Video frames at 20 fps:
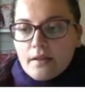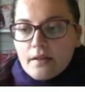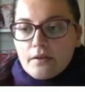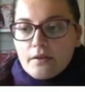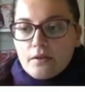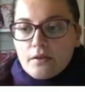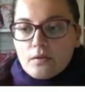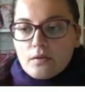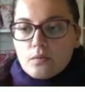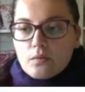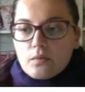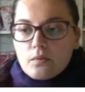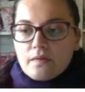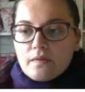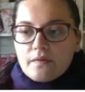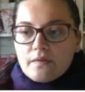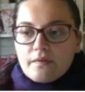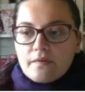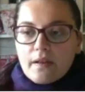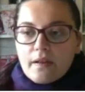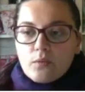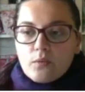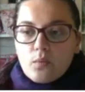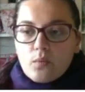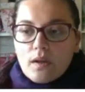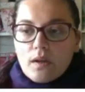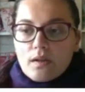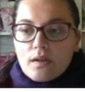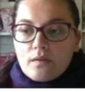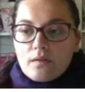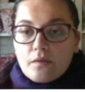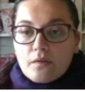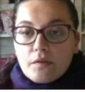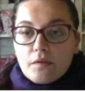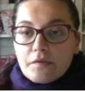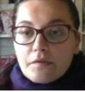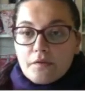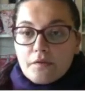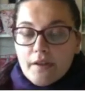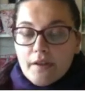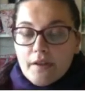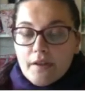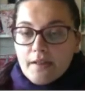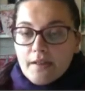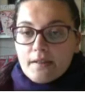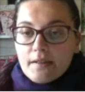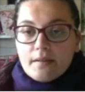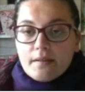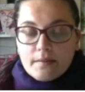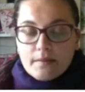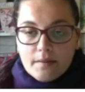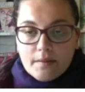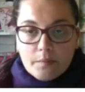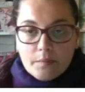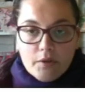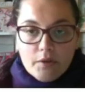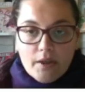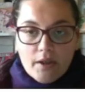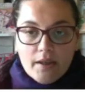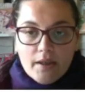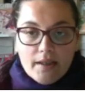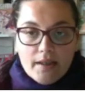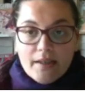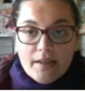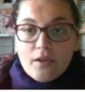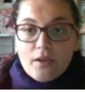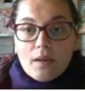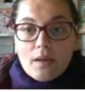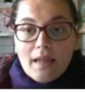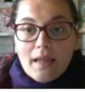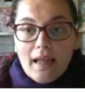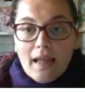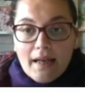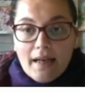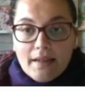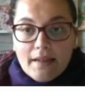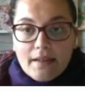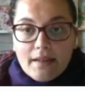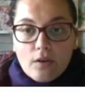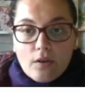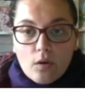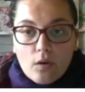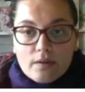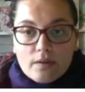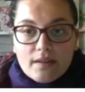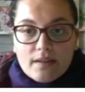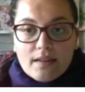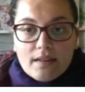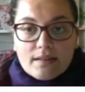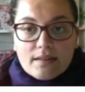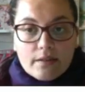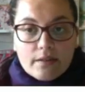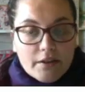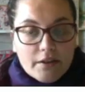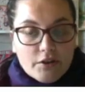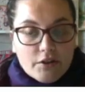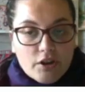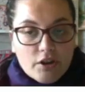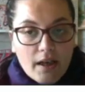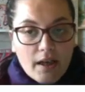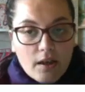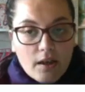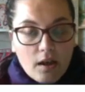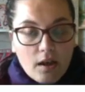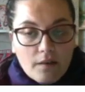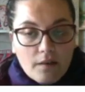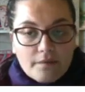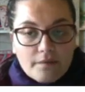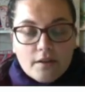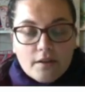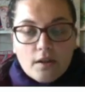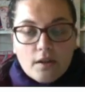you will find one for free temporarily online called Stranger I Love